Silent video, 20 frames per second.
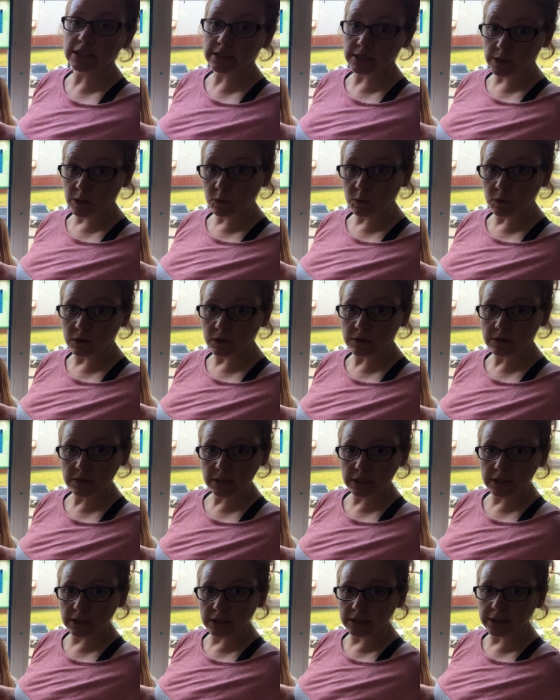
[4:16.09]
as equals
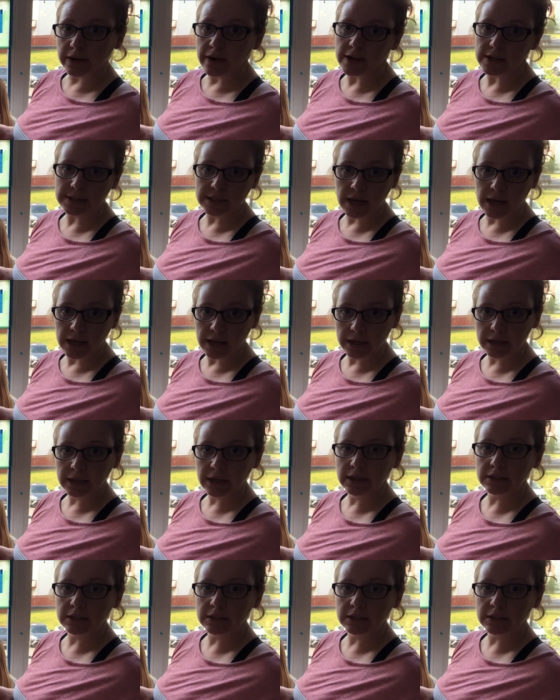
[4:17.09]
in God's eye.